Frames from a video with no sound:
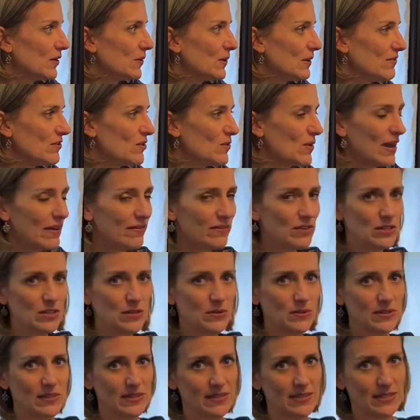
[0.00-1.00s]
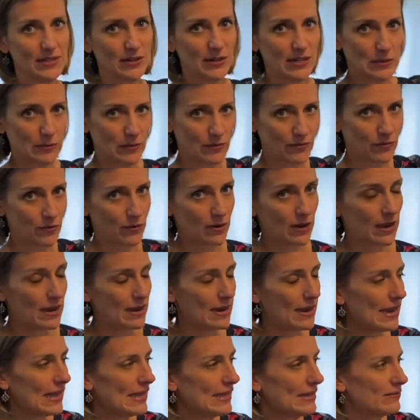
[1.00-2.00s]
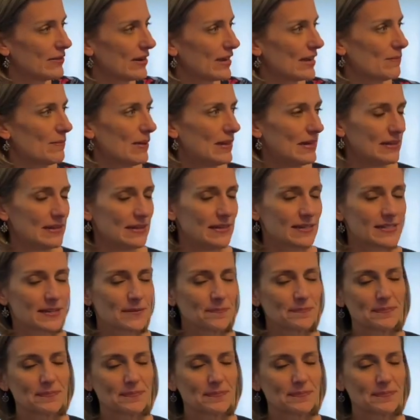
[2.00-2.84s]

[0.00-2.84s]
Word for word: If you haven't used this series before, I highly recommend it.